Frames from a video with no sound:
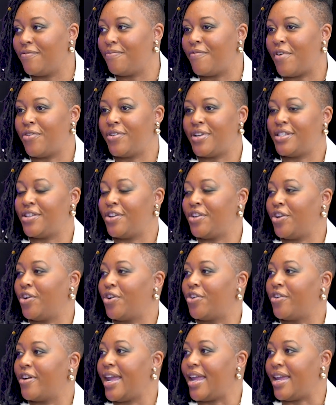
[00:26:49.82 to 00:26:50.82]
focus on your
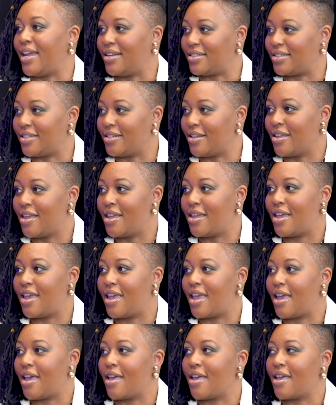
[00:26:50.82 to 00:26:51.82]
great.
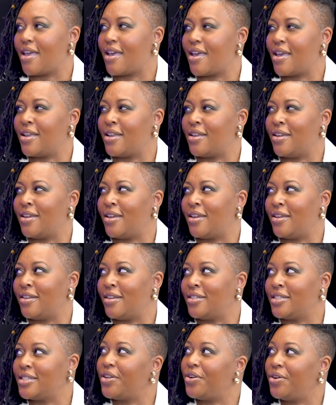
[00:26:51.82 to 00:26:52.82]
And
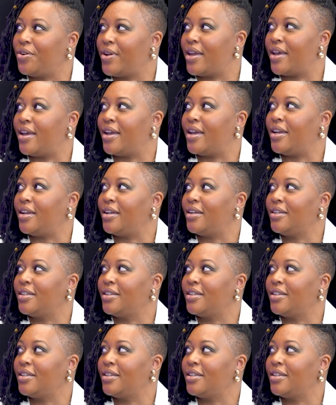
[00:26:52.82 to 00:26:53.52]
I said, okay.